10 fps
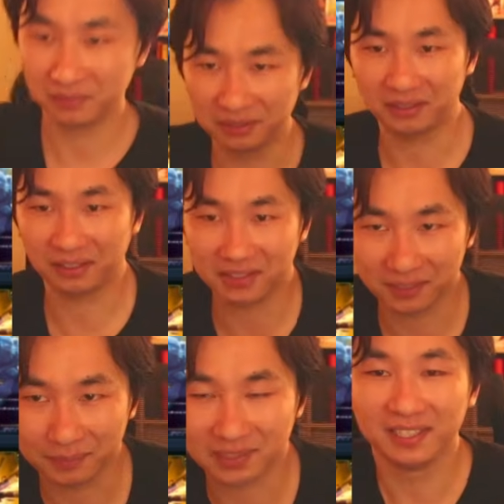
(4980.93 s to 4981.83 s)
oh, I
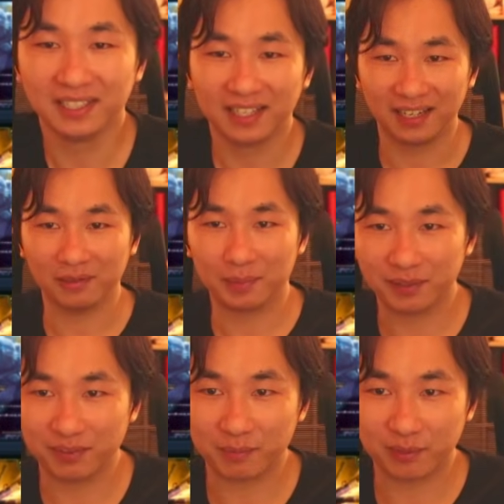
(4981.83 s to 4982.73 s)
slipped. We
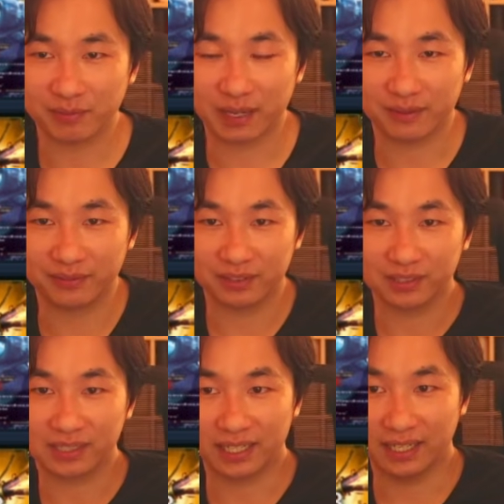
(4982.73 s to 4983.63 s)
beef up both
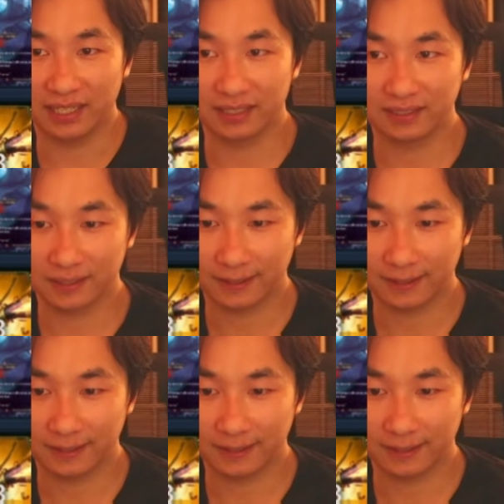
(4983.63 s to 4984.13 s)
battlefields and